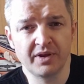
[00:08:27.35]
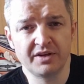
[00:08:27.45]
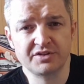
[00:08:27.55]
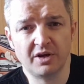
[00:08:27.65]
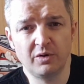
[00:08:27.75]

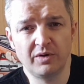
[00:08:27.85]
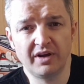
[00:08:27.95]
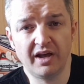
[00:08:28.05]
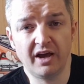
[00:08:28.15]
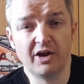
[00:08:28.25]
So
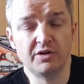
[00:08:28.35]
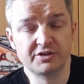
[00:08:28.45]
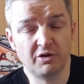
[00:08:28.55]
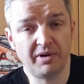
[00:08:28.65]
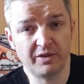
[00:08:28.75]
I
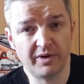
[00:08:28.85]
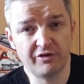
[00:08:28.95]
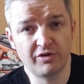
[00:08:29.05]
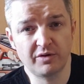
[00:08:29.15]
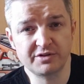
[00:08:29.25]
also, by the way,
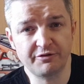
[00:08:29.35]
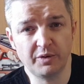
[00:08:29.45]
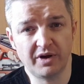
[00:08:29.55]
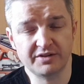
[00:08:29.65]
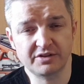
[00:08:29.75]
wrote a
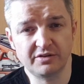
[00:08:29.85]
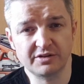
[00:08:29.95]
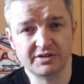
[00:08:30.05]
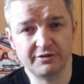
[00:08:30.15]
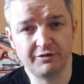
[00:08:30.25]
few
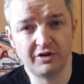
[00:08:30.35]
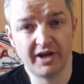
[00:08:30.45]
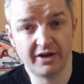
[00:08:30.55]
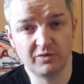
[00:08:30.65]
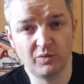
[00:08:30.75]
articles for
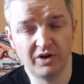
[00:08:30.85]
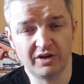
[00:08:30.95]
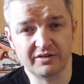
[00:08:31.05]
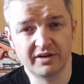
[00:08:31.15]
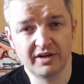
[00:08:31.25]
Airgun
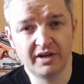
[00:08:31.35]
World.